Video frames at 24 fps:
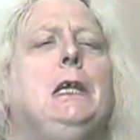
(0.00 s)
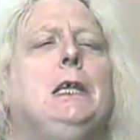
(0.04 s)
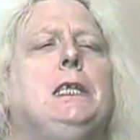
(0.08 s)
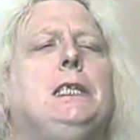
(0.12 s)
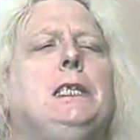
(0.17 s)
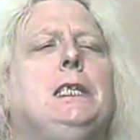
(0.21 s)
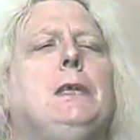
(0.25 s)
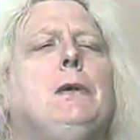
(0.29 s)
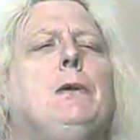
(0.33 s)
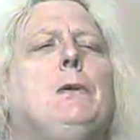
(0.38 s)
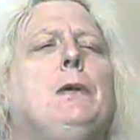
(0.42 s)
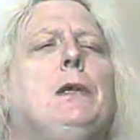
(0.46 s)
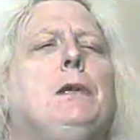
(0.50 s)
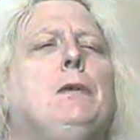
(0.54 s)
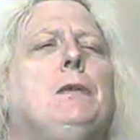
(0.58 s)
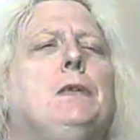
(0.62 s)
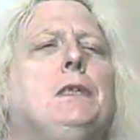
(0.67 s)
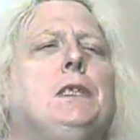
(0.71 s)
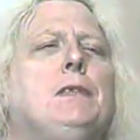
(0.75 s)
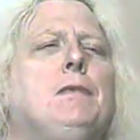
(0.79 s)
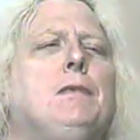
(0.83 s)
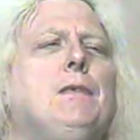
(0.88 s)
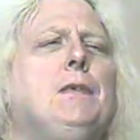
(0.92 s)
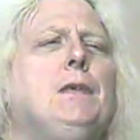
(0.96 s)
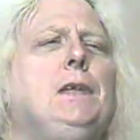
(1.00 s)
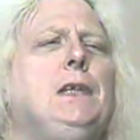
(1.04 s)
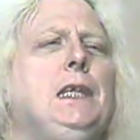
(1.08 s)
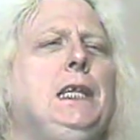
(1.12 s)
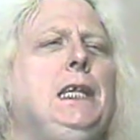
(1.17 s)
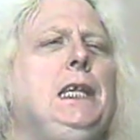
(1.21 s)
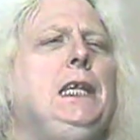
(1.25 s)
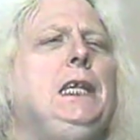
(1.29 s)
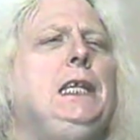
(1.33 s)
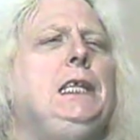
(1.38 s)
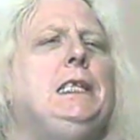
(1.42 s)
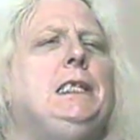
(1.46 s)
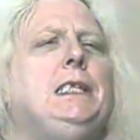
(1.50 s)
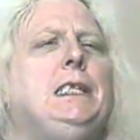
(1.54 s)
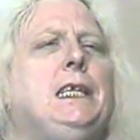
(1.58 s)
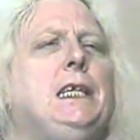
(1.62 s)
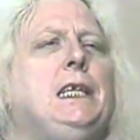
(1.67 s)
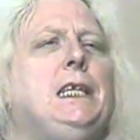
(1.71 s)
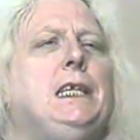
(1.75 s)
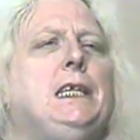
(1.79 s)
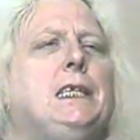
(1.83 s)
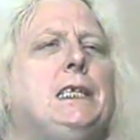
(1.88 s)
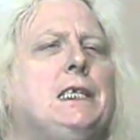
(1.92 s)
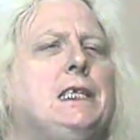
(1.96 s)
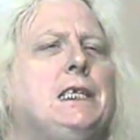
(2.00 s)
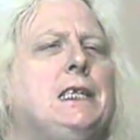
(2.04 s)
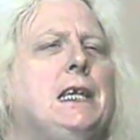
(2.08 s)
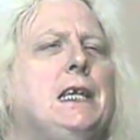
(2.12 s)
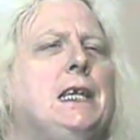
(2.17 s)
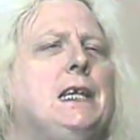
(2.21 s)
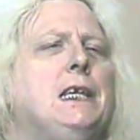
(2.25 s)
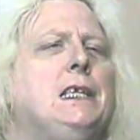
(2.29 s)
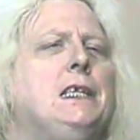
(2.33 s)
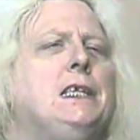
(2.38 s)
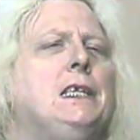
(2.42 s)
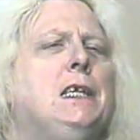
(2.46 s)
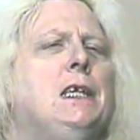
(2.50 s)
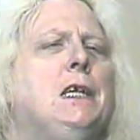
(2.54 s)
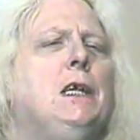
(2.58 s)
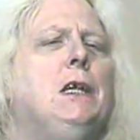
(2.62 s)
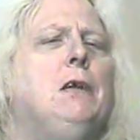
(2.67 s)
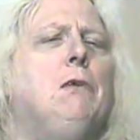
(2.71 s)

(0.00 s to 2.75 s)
So it was very easy to say is